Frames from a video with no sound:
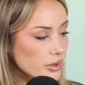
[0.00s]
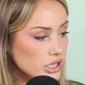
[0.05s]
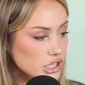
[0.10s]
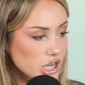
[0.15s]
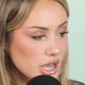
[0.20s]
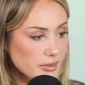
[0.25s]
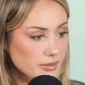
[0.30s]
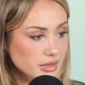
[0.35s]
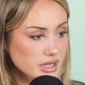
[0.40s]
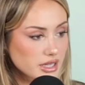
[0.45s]
much
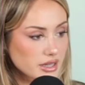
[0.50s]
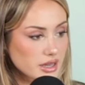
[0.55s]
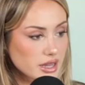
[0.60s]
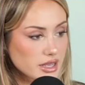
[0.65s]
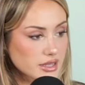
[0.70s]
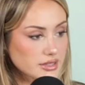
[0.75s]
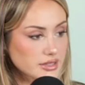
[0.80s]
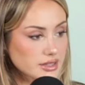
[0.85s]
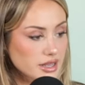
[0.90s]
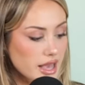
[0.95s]

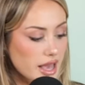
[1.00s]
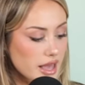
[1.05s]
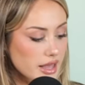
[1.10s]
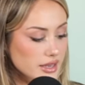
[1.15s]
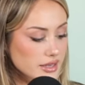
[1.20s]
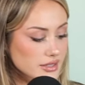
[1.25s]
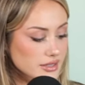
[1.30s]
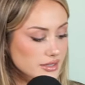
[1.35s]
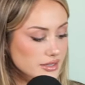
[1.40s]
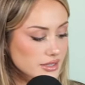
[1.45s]
emptiness.
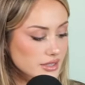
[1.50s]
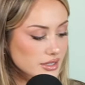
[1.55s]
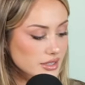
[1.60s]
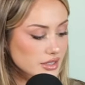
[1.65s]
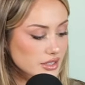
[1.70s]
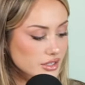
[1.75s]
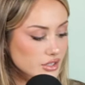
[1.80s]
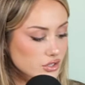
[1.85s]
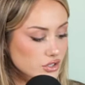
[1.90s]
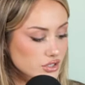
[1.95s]
And
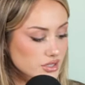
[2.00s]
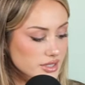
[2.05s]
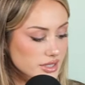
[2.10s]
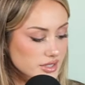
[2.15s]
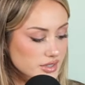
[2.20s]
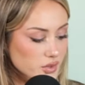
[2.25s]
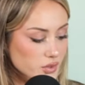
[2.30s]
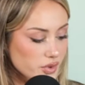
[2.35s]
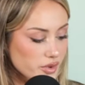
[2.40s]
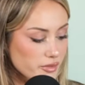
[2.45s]
you just
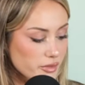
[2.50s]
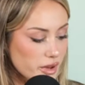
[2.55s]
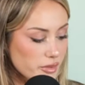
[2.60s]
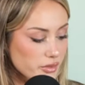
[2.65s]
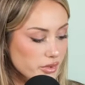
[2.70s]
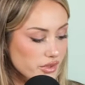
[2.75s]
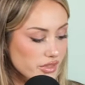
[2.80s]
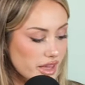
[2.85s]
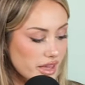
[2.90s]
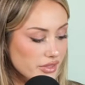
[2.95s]
need to
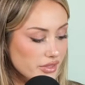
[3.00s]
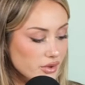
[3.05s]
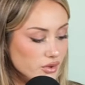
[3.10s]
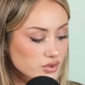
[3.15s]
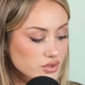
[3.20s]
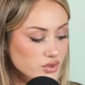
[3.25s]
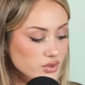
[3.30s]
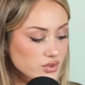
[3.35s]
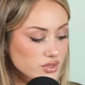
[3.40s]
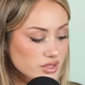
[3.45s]
remember that
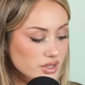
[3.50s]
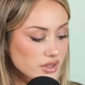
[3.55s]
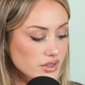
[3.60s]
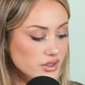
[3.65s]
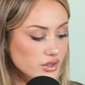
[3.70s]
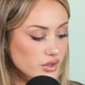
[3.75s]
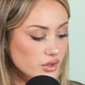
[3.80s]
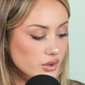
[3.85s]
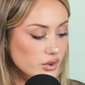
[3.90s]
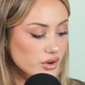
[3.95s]
those who seek
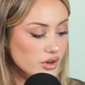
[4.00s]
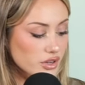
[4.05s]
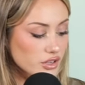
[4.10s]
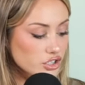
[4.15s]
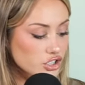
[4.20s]
the Lord